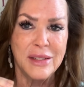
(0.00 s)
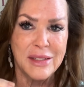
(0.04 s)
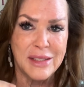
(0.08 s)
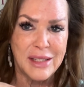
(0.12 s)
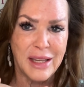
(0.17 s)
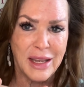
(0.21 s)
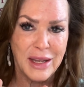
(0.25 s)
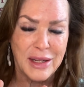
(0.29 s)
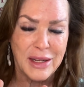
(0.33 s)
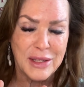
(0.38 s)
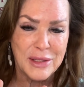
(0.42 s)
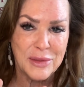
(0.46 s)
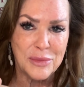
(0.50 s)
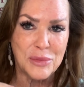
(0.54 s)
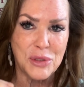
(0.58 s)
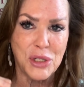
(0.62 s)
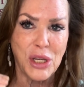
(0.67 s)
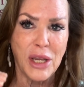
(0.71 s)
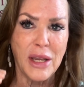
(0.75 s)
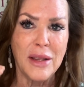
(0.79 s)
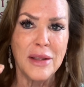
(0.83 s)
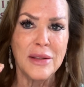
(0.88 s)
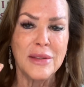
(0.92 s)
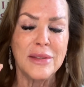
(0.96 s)
take some
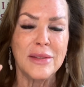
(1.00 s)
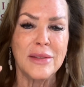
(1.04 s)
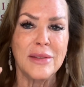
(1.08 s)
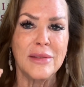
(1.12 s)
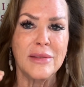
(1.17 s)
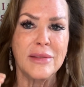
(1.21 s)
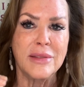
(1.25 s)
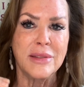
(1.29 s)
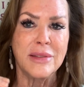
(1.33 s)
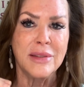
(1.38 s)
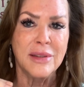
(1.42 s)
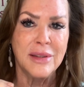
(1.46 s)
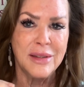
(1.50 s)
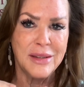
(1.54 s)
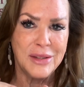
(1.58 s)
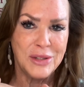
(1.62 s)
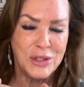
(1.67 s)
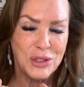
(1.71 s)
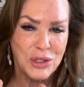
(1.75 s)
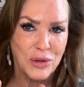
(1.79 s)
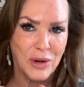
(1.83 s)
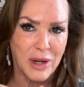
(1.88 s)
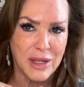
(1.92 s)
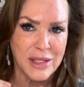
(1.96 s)
chances,
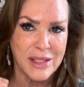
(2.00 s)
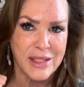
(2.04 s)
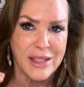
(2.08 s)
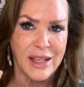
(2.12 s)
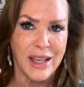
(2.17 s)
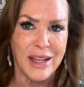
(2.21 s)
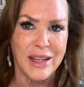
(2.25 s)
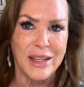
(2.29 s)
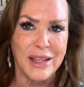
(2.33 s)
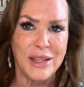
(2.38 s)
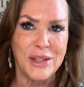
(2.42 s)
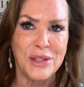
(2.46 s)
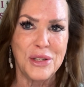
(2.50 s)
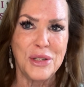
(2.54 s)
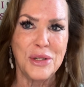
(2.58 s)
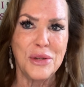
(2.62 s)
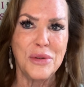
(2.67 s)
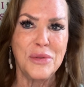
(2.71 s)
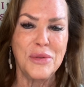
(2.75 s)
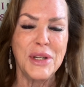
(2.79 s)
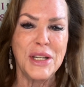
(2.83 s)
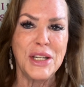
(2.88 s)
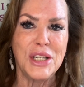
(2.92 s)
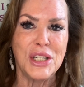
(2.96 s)
trust that
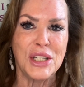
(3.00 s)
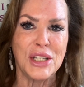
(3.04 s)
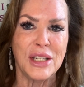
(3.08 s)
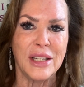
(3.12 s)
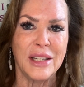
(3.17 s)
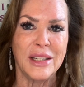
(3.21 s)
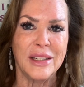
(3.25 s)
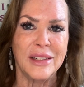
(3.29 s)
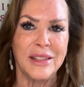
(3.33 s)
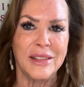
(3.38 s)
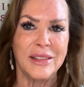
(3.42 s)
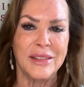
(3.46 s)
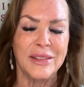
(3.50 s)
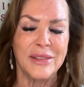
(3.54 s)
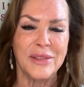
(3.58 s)
intuition.